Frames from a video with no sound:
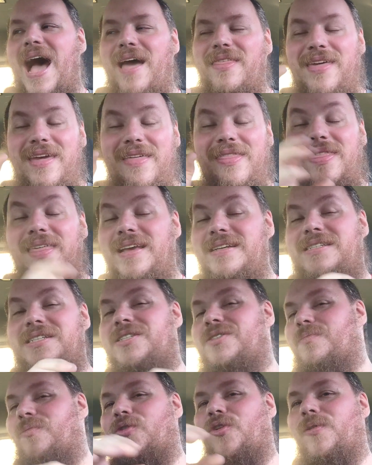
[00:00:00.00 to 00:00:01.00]
I think this
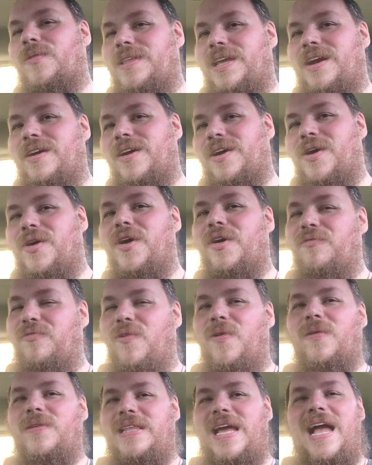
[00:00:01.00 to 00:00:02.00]
is more what they were going
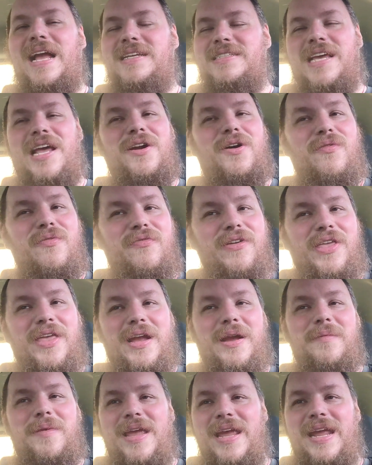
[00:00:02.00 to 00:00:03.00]
for with that because I don't feel
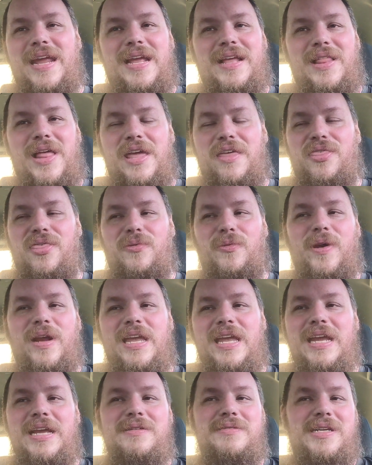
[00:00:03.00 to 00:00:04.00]
like I'm getting like
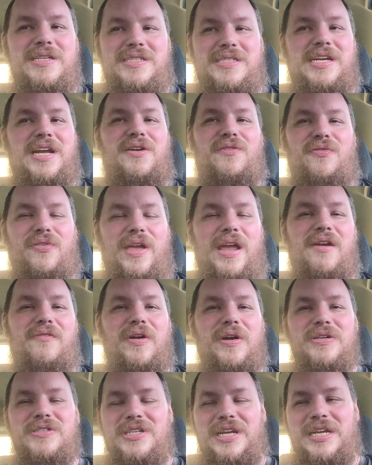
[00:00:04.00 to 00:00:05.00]
three distinct
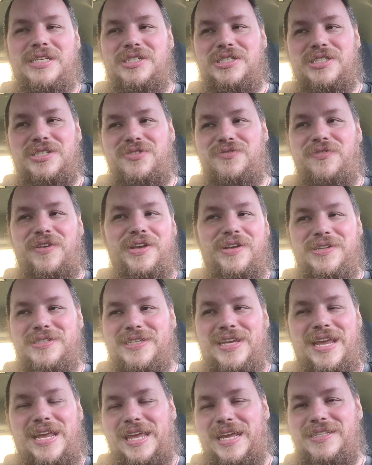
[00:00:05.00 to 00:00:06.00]
flavors. It just
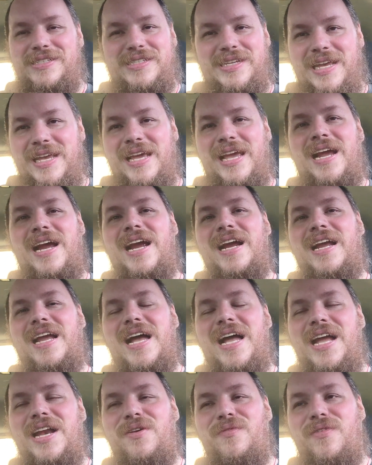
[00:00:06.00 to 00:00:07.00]
feels like it's
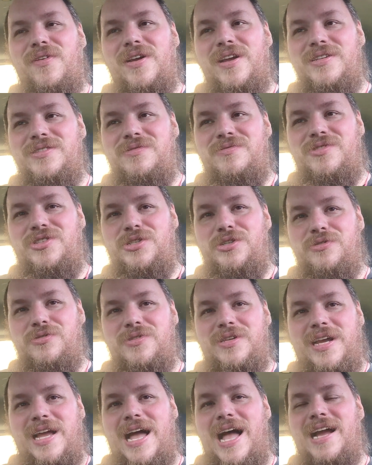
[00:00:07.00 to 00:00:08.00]
kind of a
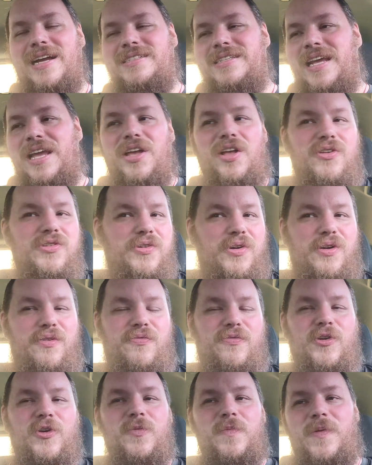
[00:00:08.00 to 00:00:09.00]
juice cocktail sort of
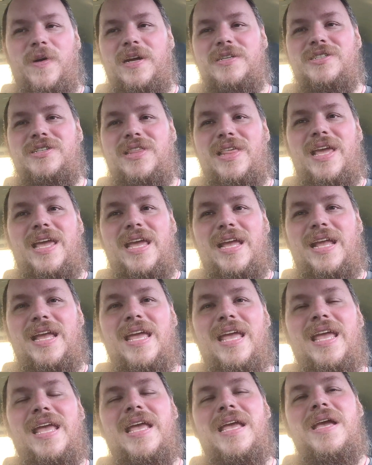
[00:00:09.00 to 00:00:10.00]
fruit punch thing,
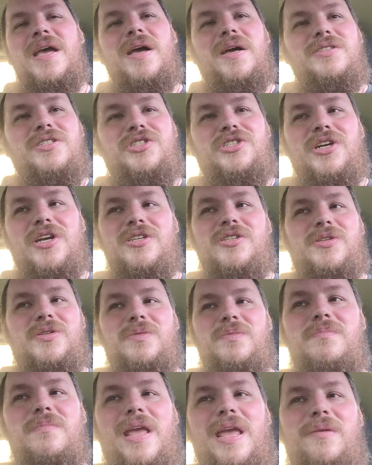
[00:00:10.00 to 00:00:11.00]
just
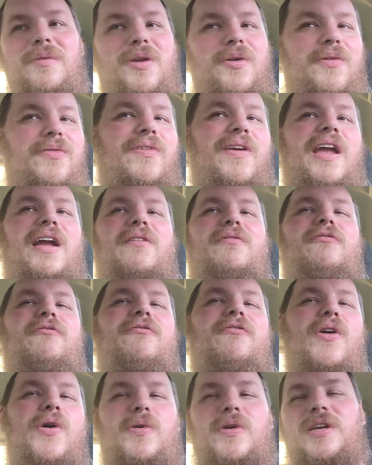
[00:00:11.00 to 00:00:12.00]
maybe with like a
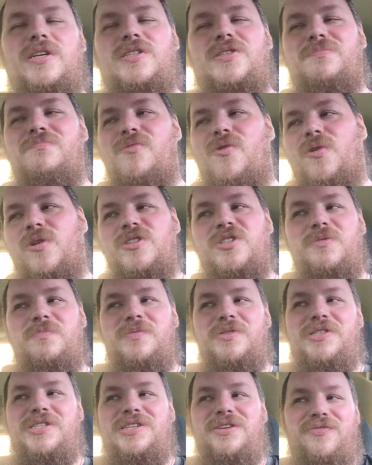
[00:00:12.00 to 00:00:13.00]
focus more
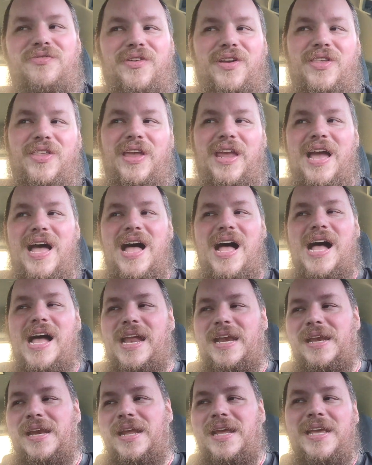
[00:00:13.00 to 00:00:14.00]
specifically
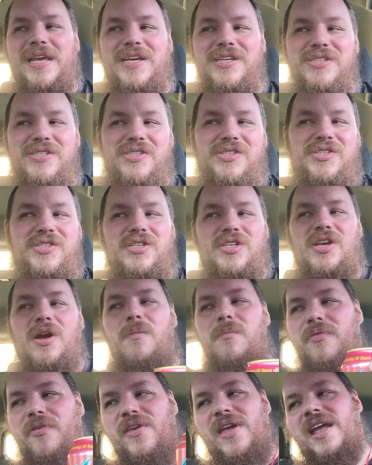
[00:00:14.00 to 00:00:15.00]
on
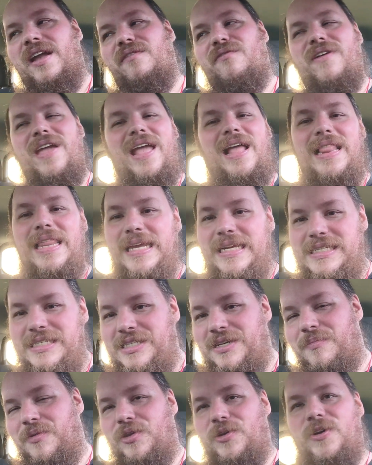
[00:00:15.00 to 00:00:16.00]
something vaguely
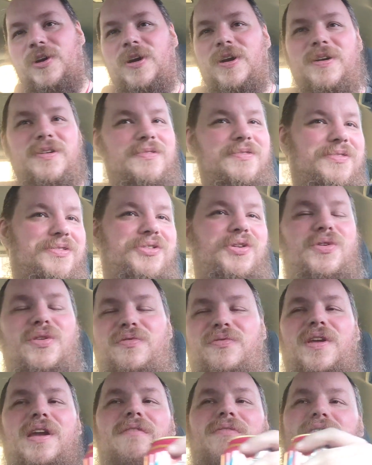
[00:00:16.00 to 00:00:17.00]
similar to the
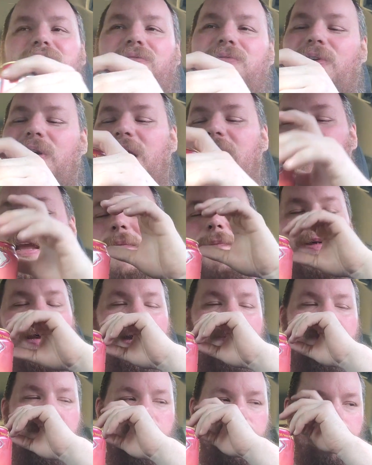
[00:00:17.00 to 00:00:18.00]
flavors of Rocket
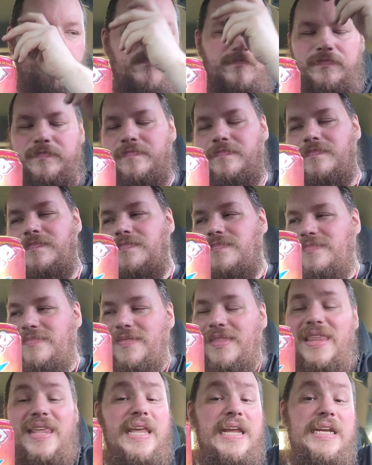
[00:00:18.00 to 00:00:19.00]
Pop.
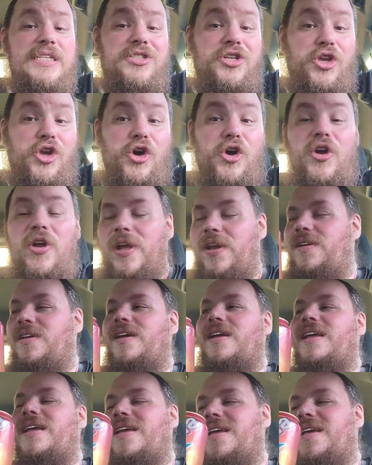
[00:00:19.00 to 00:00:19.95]
It's good.